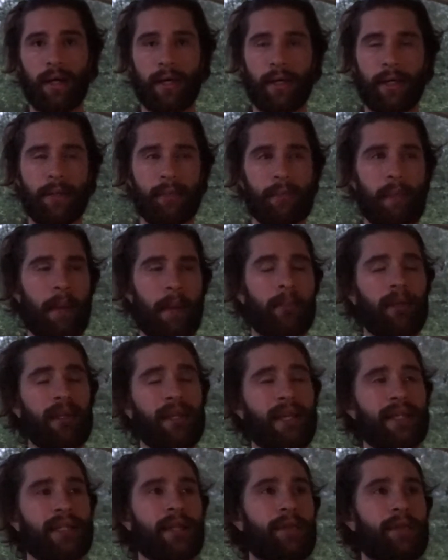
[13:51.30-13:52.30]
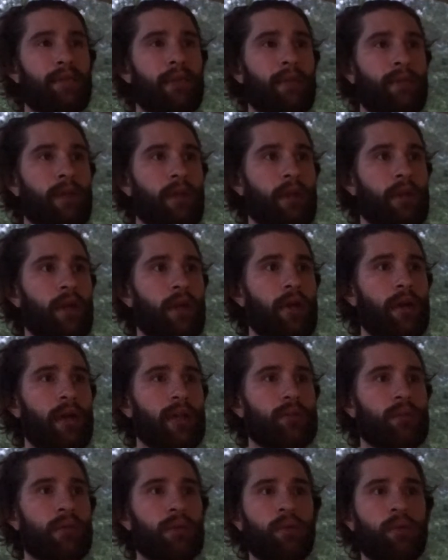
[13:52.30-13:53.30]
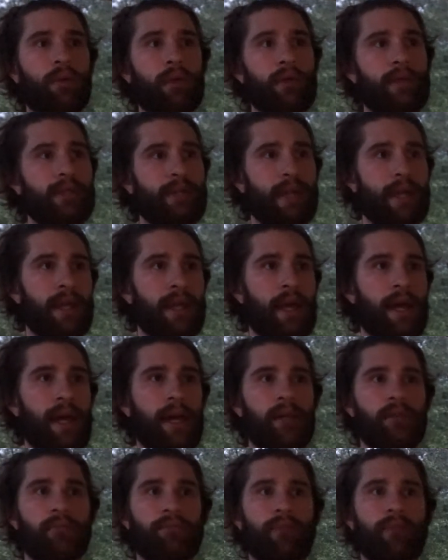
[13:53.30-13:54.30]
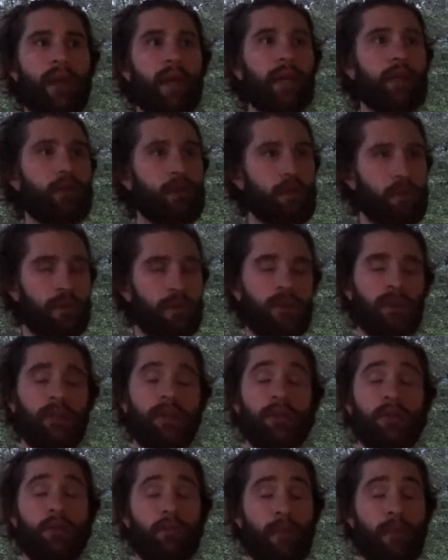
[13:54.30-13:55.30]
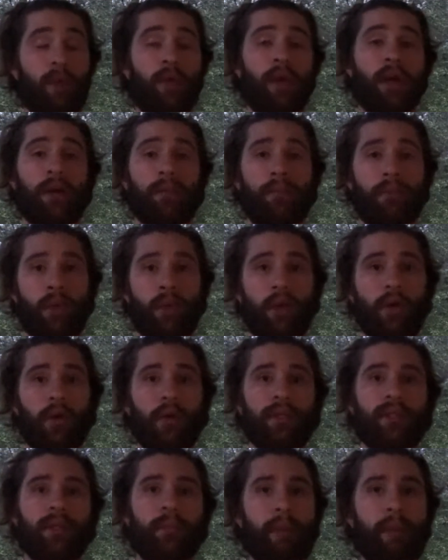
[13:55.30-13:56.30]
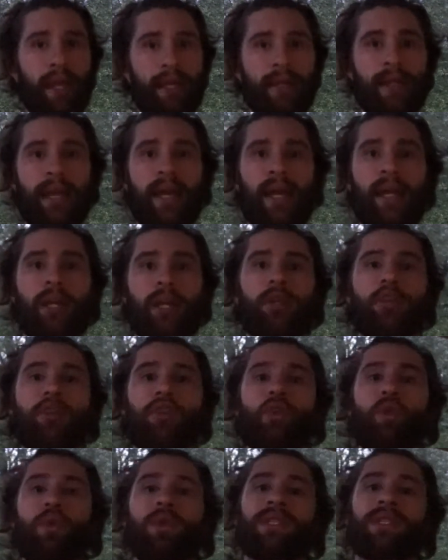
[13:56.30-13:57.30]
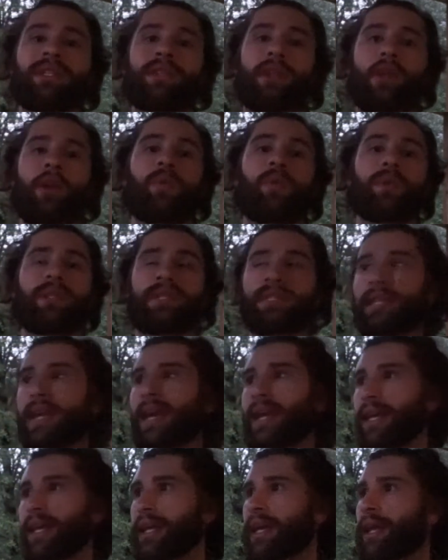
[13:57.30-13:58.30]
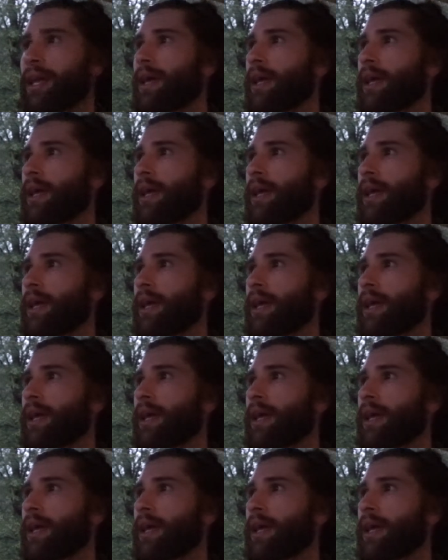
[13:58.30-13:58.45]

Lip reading: I believe that's it for the video though. I just really wanted to say that, how to do a bulk like a pro. The main thing, do it slow and steady.